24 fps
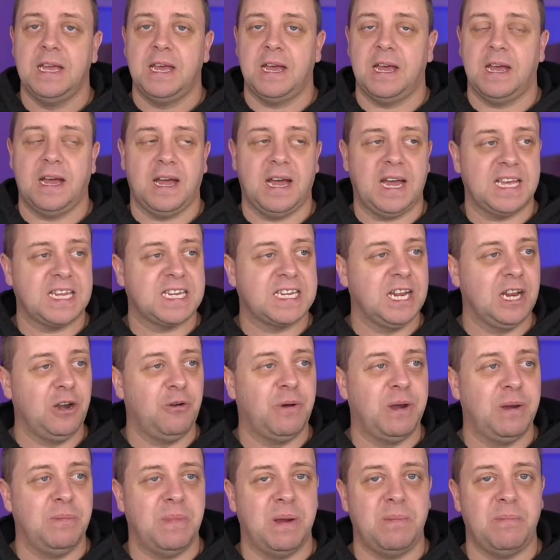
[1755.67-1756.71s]
I still
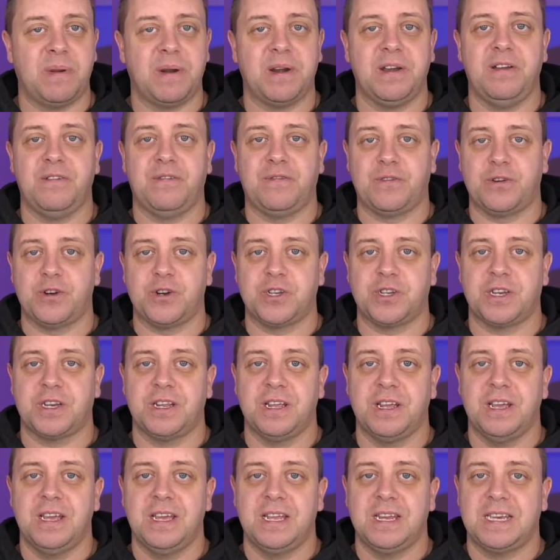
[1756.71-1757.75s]
remember the
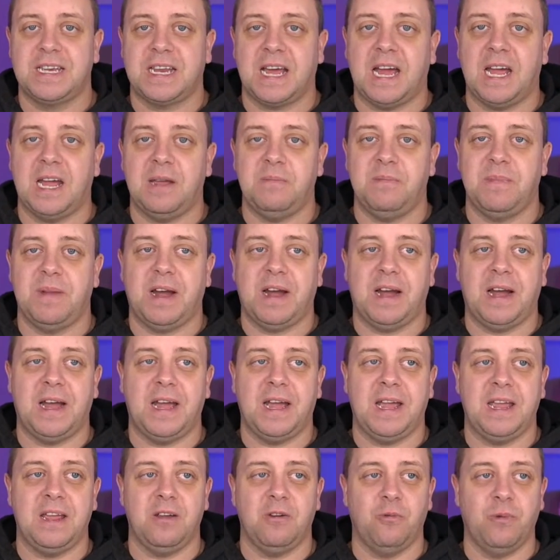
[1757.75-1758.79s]
first time
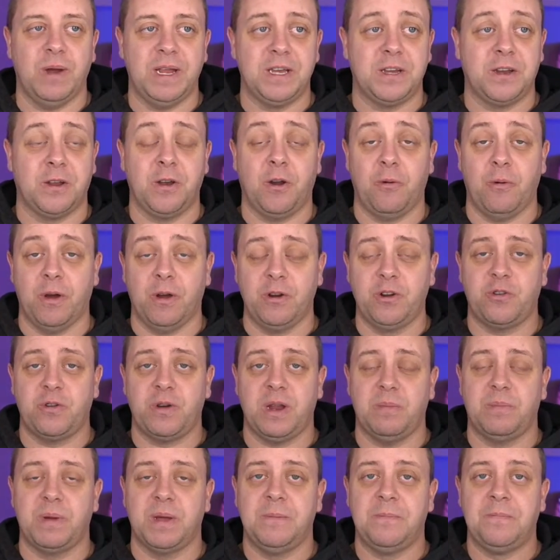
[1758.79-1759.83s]
I went on a road
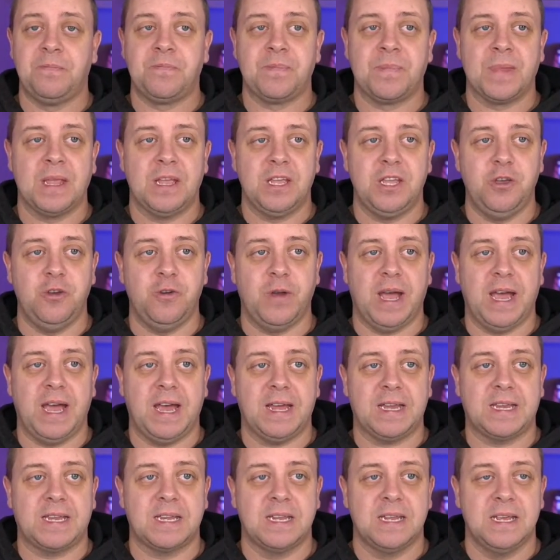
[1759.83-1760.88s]
trip. You
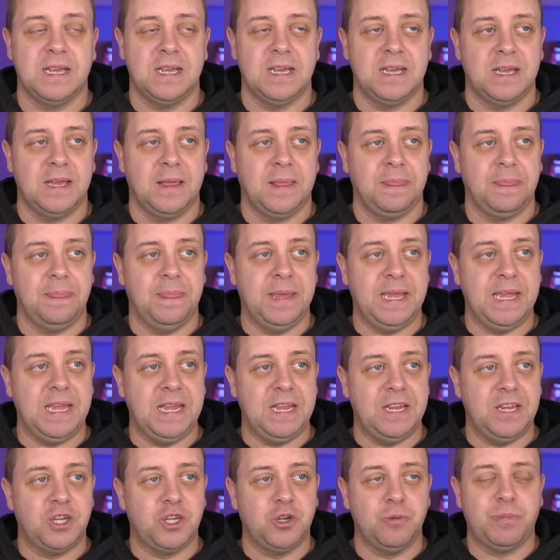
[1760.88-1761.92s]
had
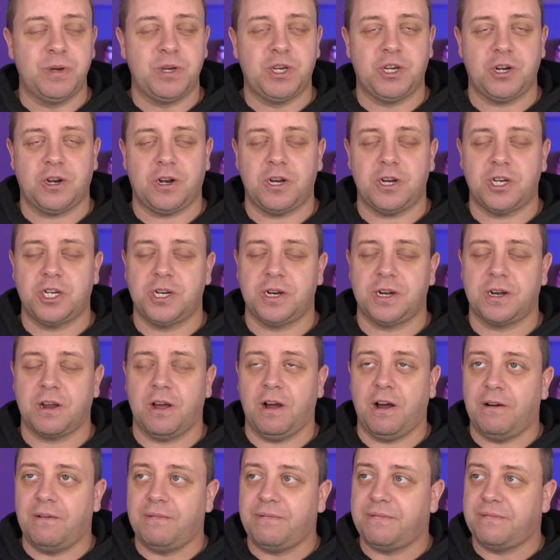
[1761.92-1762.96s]
the supercharger
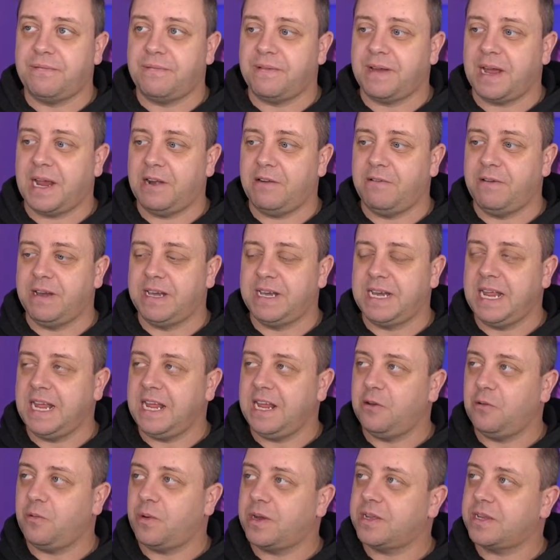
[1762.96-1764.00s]
of, I
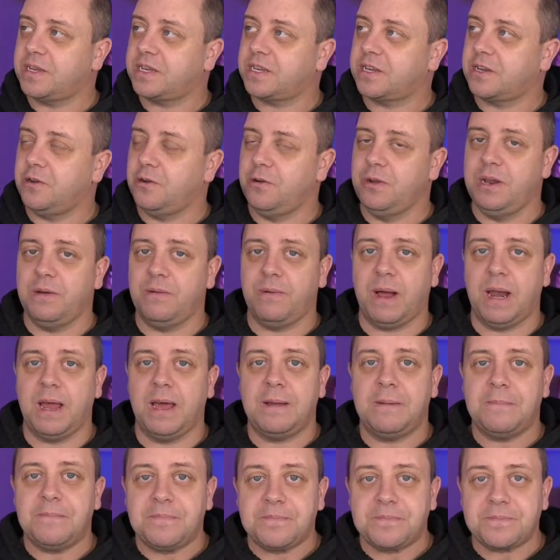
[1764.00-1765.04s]
think it was
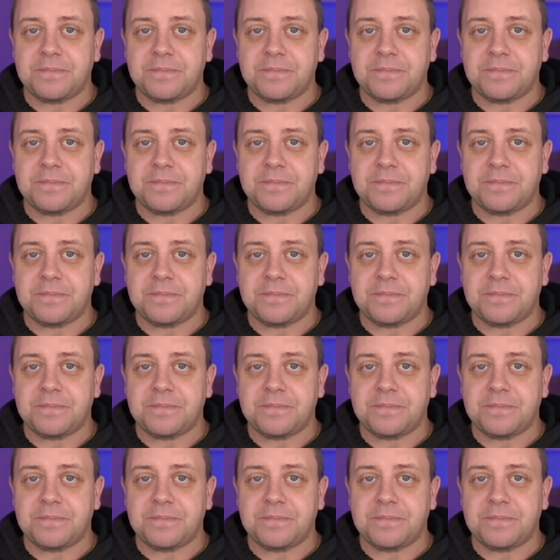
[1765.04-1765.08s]
Uddevalla